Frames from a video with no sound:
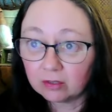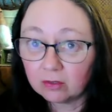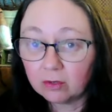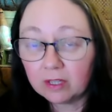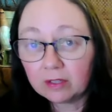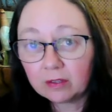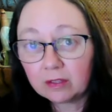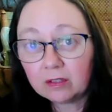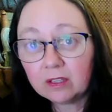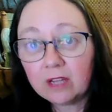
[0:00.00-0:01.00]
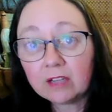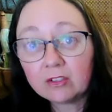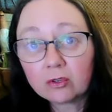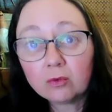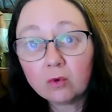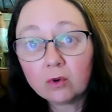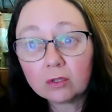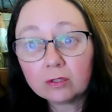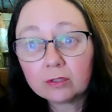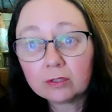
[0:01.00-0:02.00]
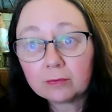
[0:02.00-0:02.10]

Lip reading: with the natural world.